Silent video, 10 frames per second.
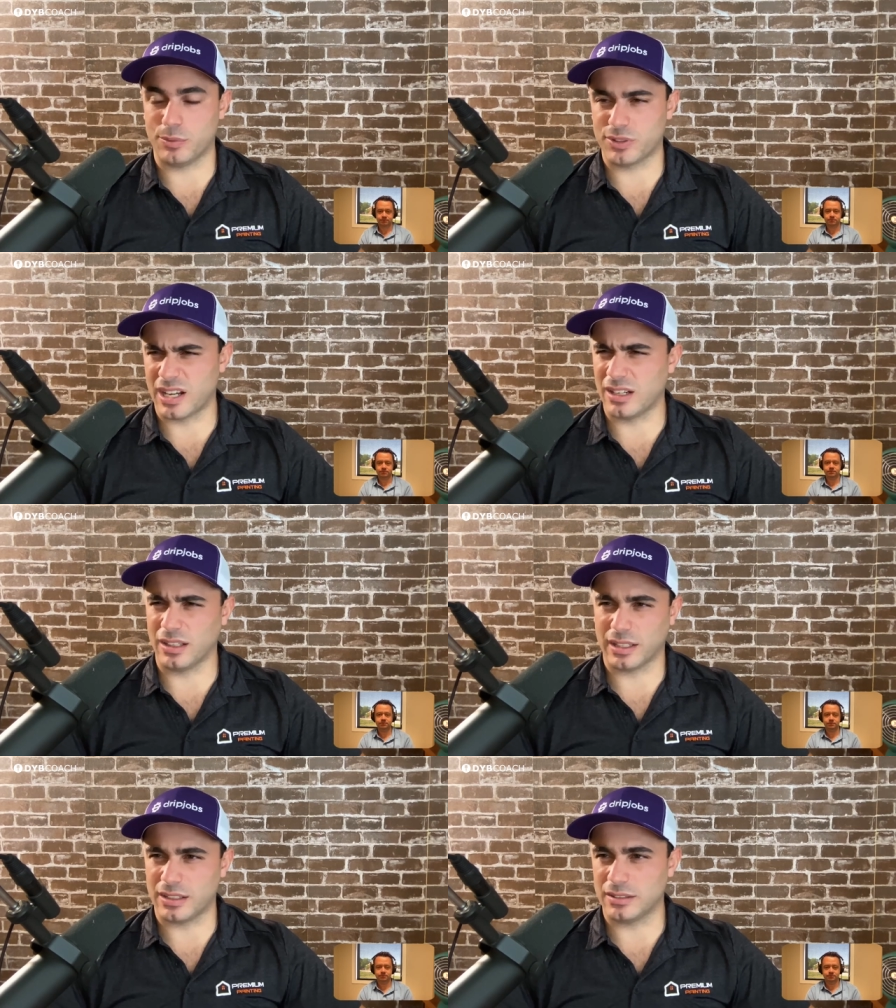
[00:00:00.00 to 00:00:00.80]
It was kind of
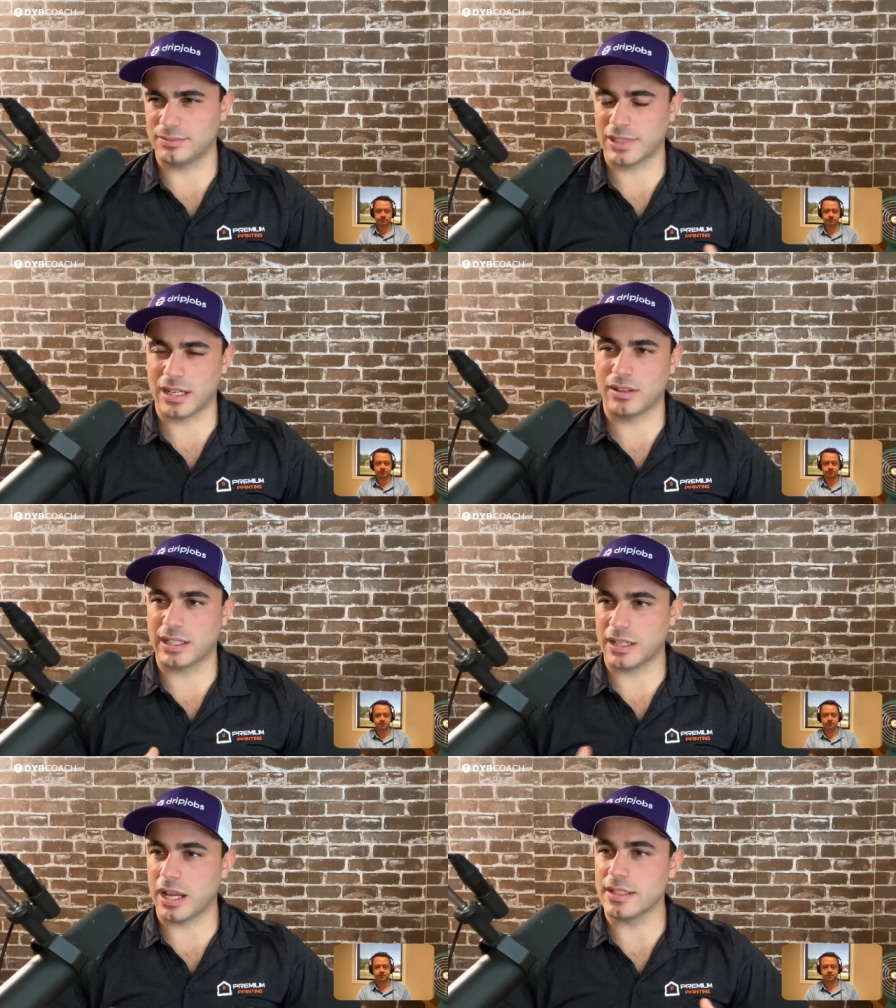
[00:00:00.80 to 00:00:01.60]
like a kind of
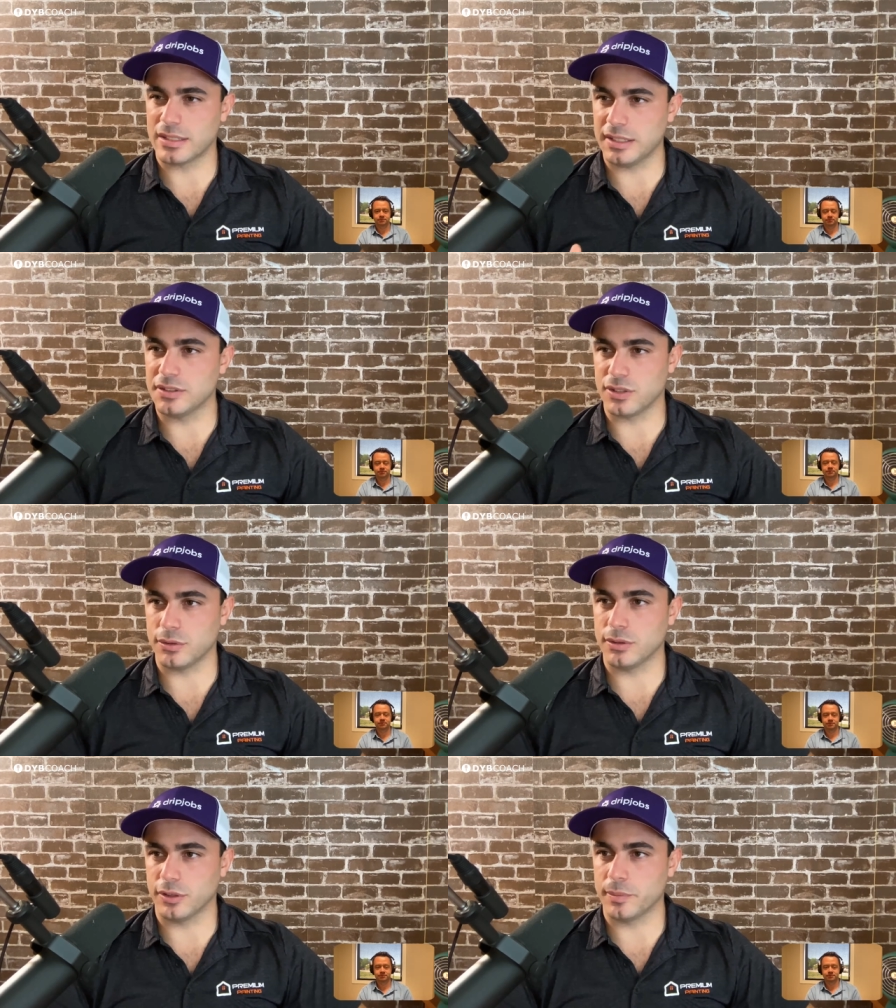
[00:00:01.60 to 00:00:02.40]
like a night scene
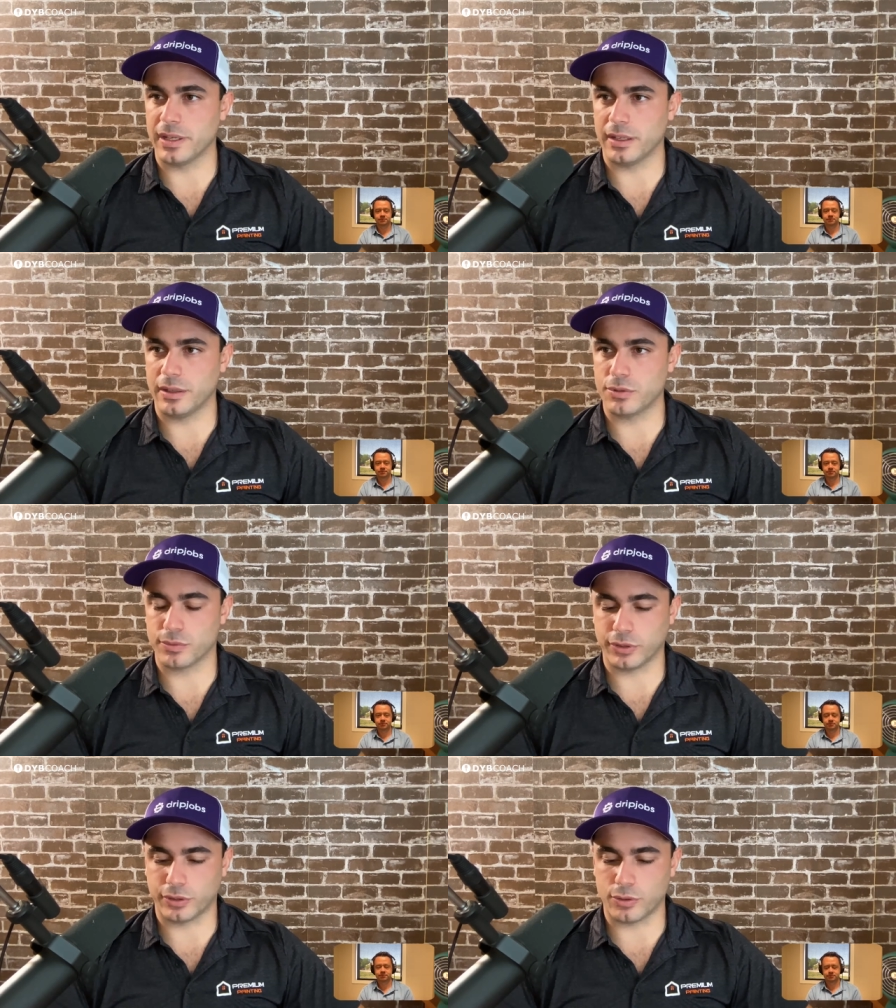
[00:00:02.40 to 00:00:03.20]
too, a little bit. It was
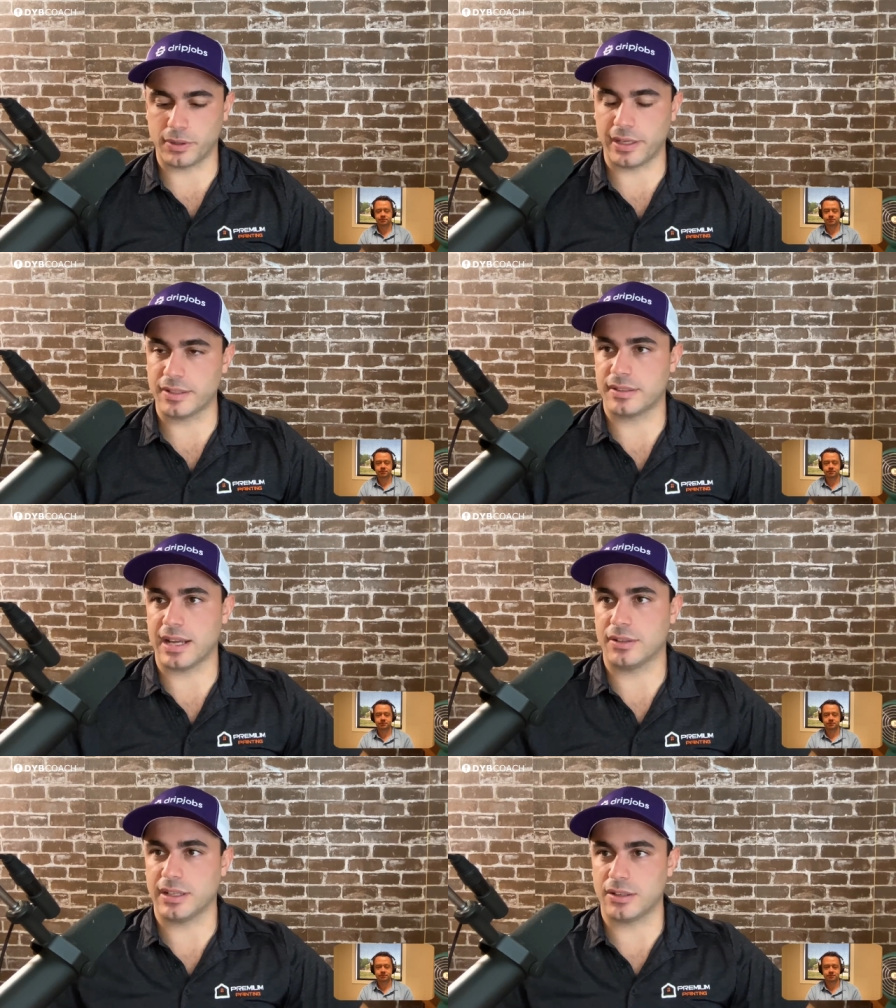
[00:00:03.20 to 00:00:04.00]
a really cool place
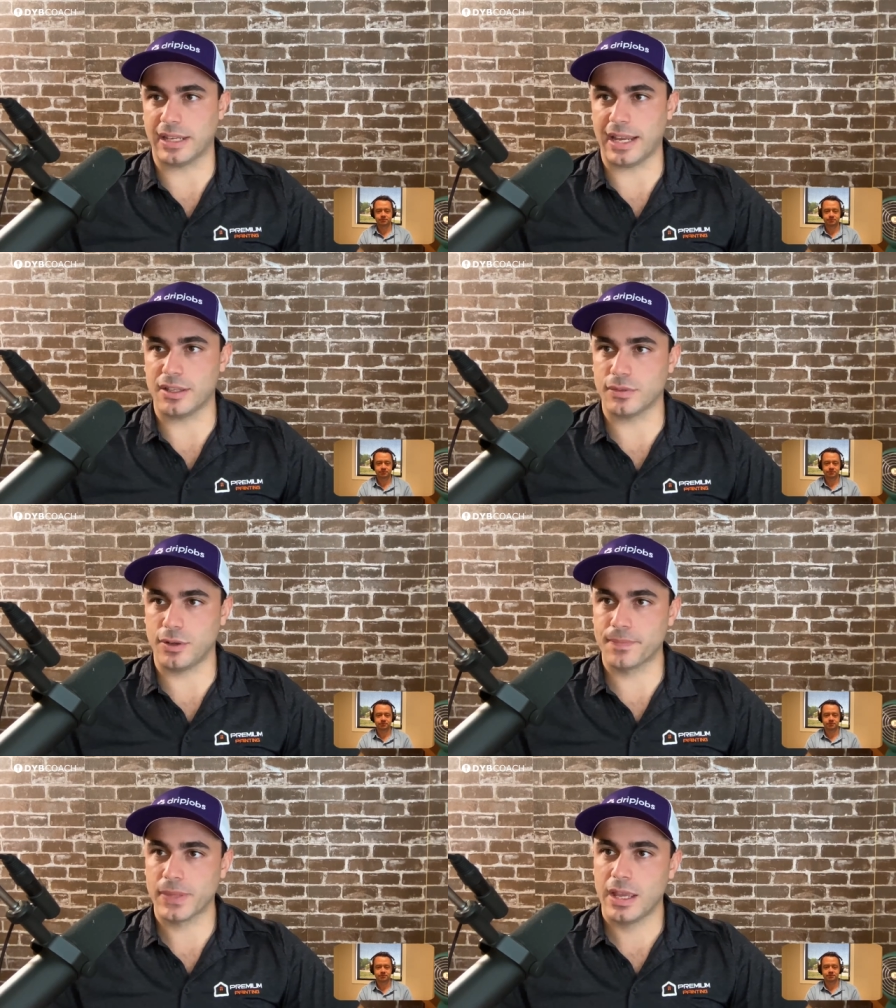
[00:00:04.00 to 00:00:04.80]
downtown
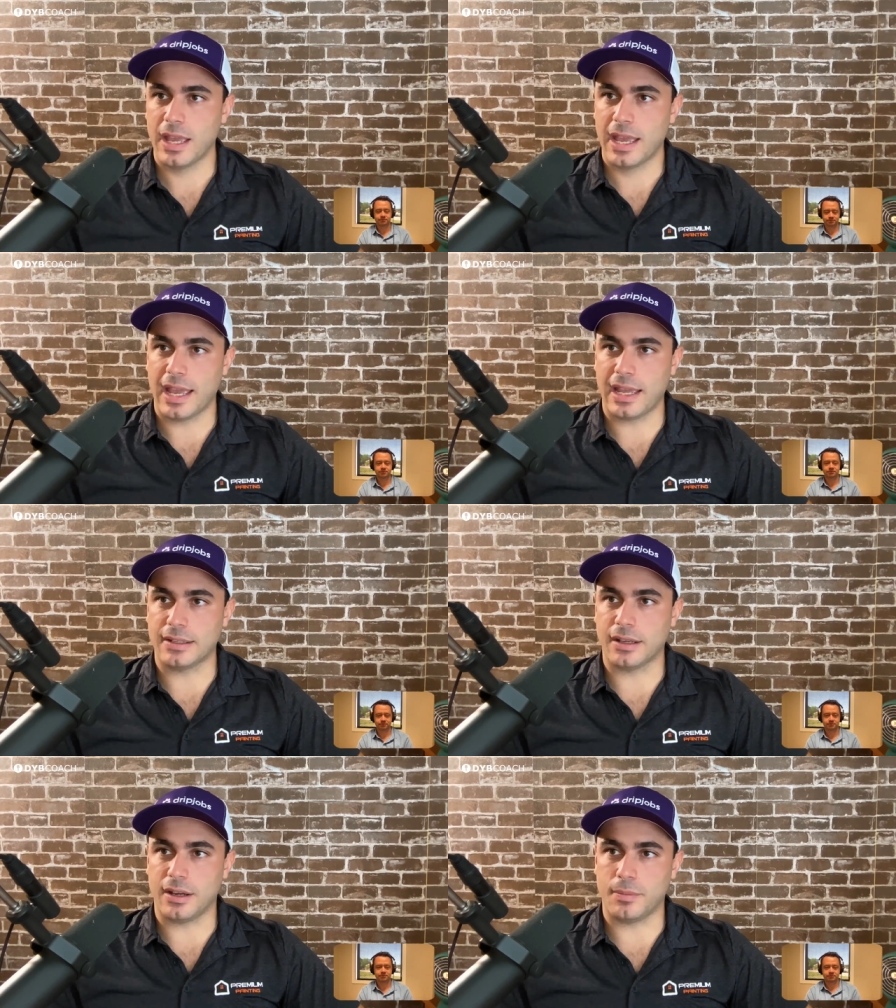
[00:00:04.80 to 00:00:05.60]
Gainesville,
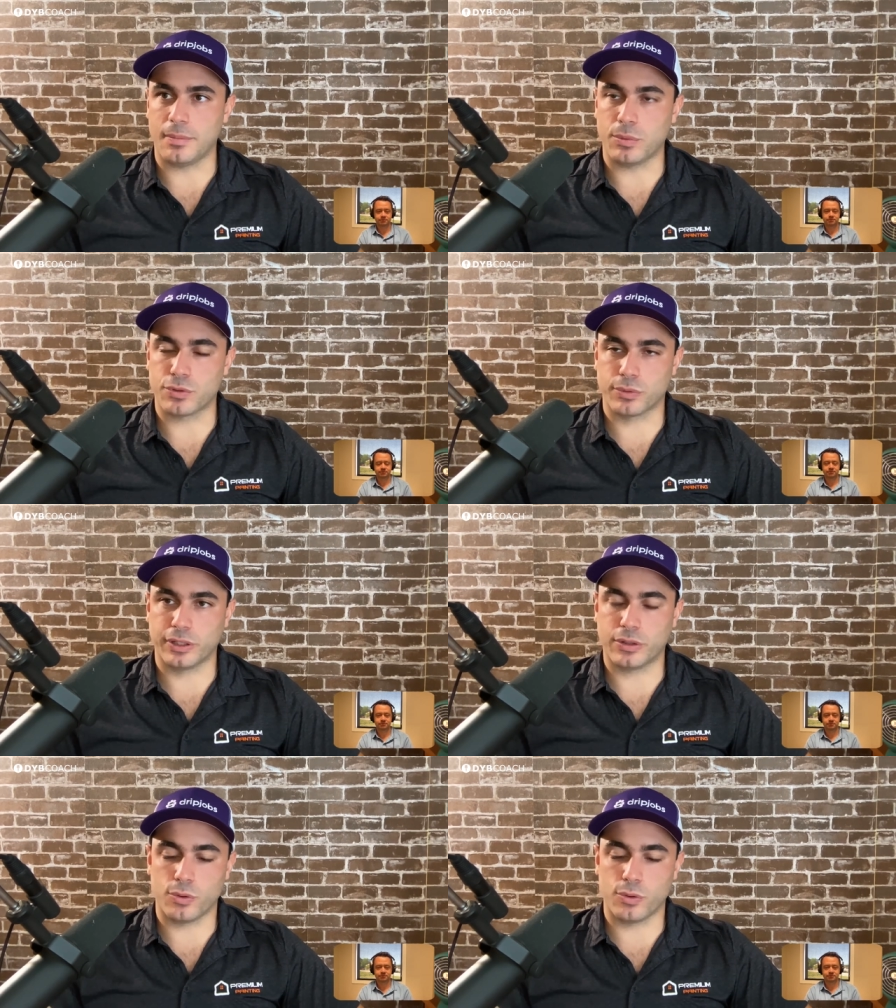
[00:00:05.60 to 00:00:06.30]
and um, it was really cool